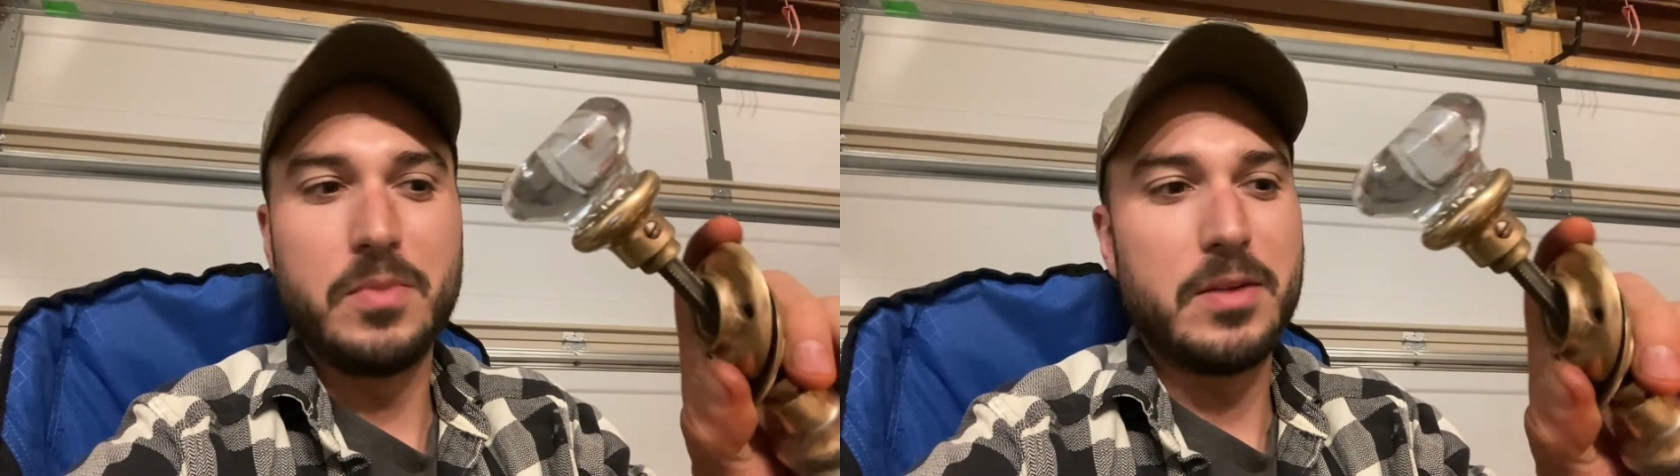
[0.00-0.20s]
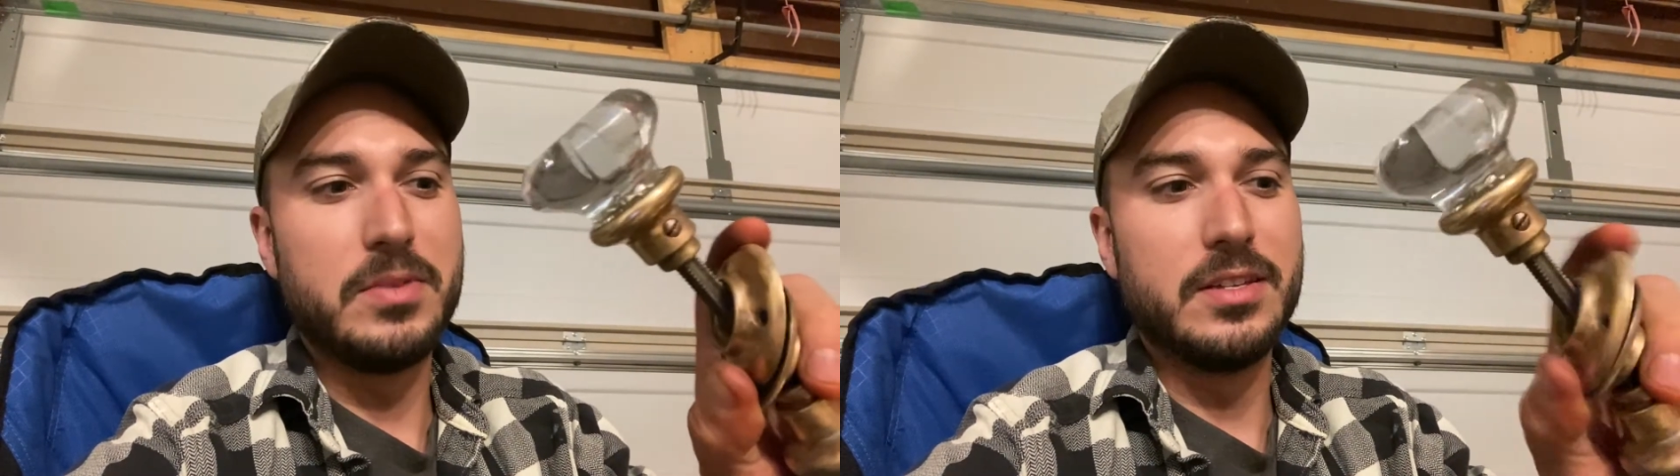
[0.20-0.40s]

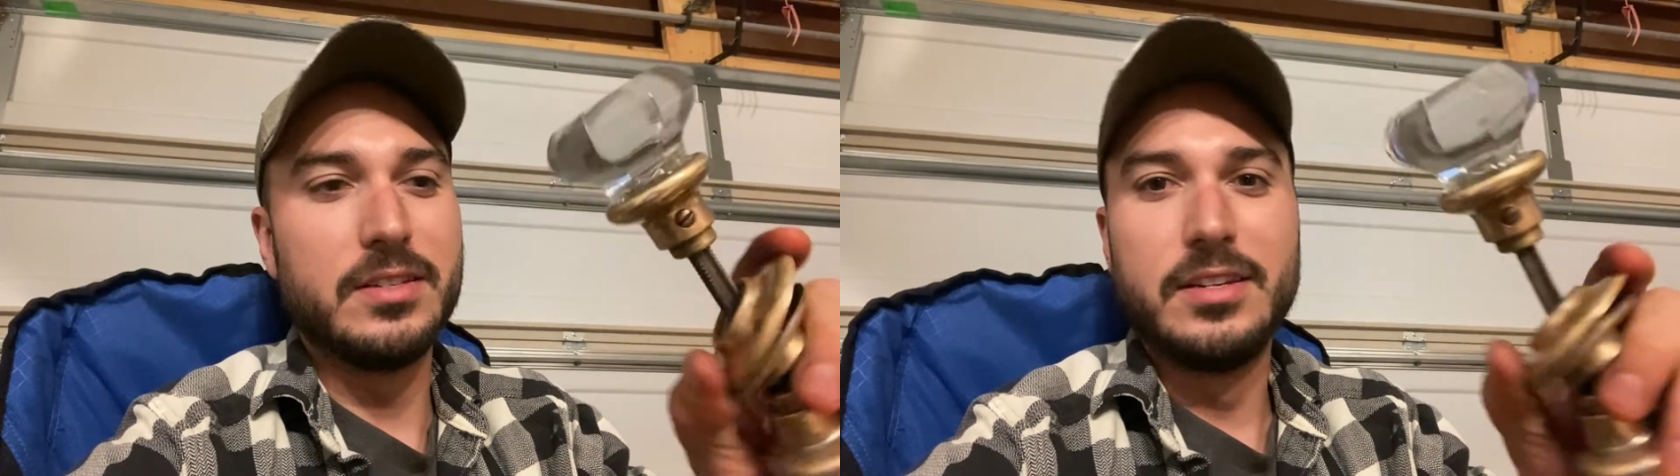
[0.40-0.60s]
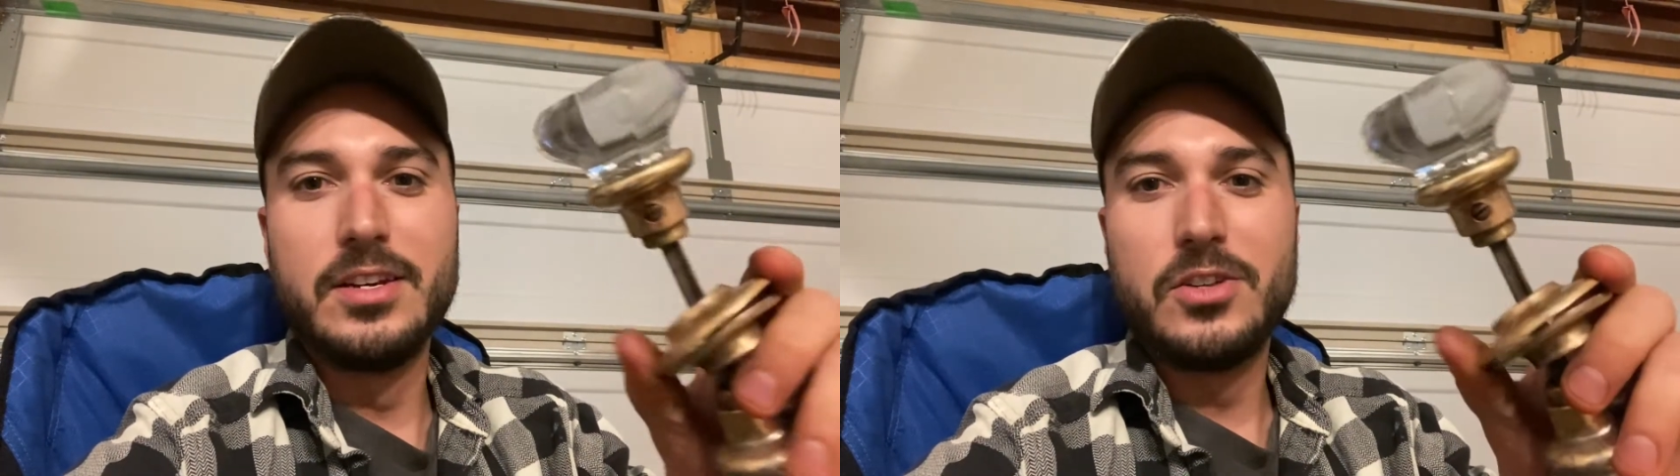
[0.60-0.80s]
Maybe
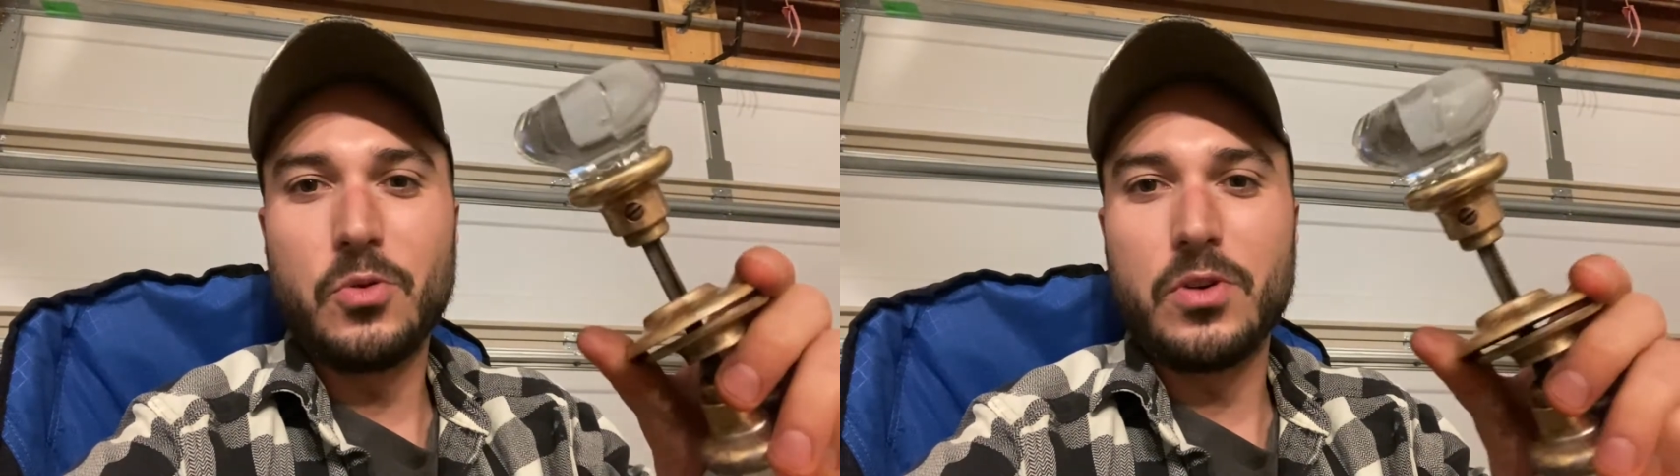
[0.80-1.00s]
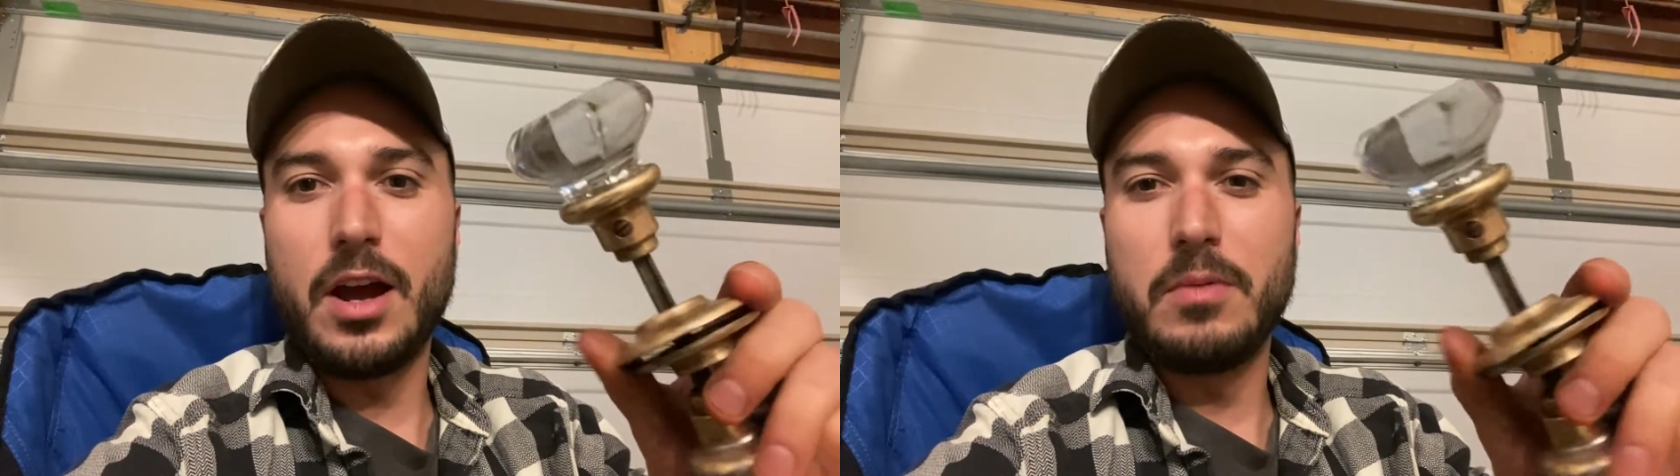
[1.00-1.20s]
the
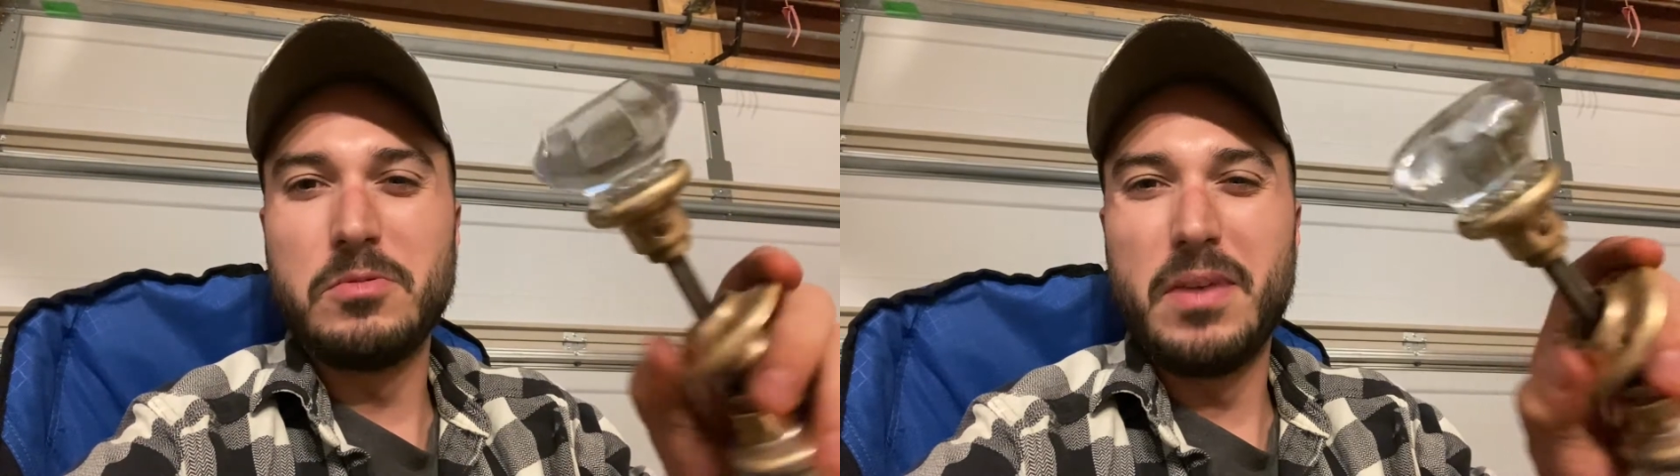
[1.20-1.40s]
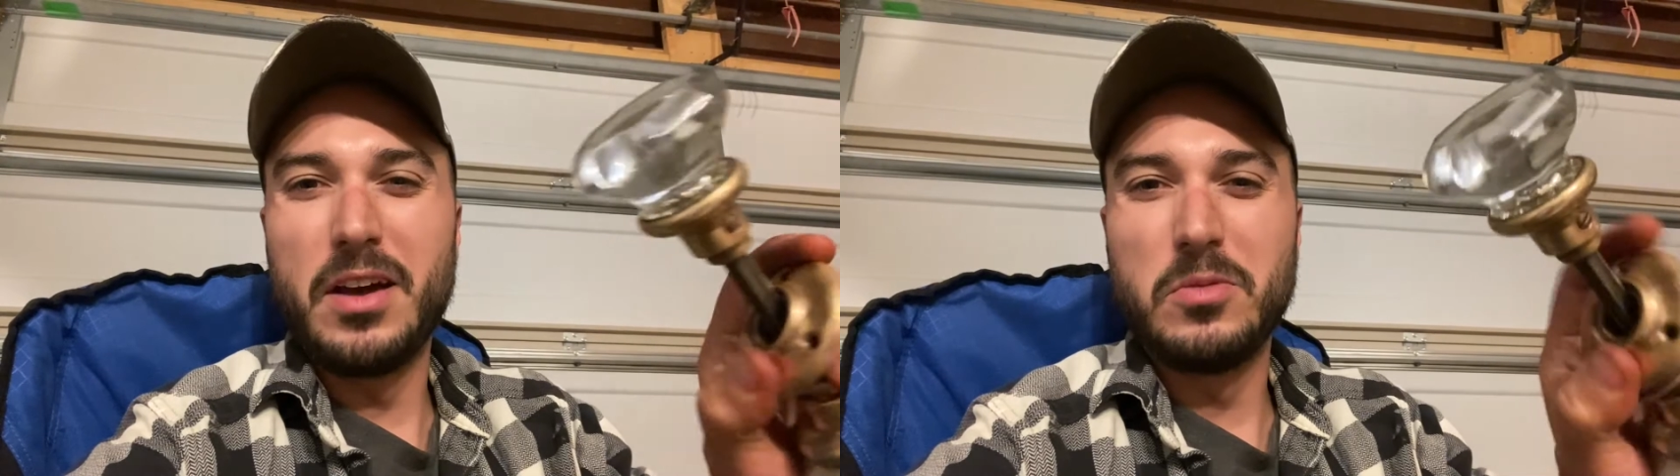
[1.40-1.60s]
doorknob's
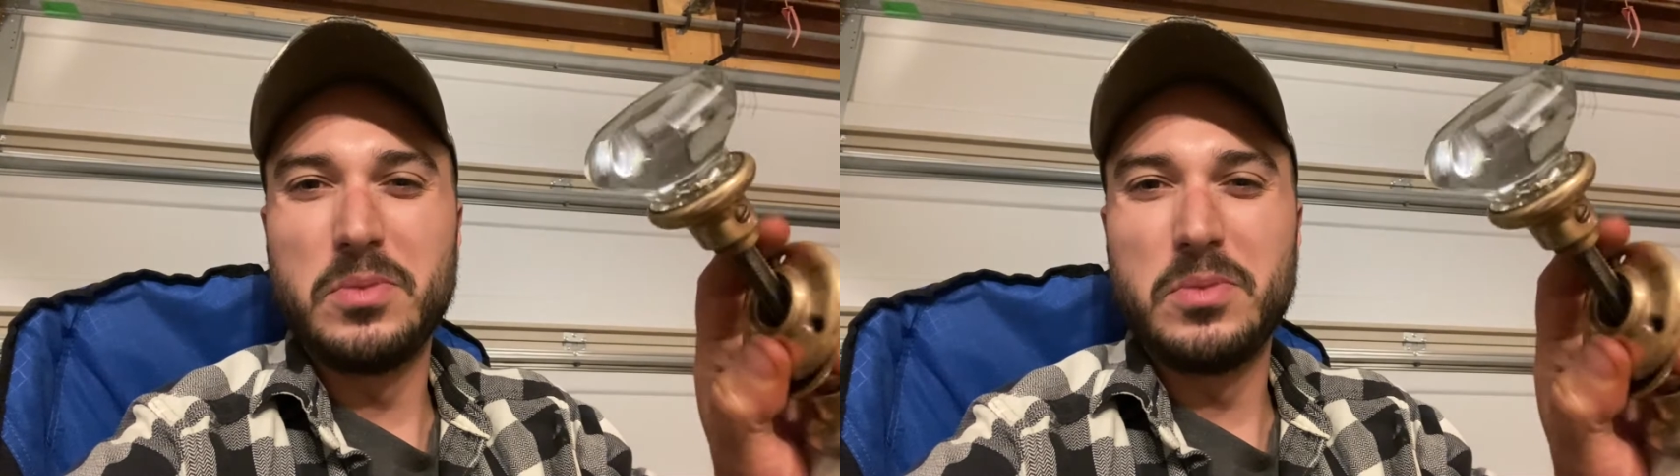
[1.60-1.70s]
metal,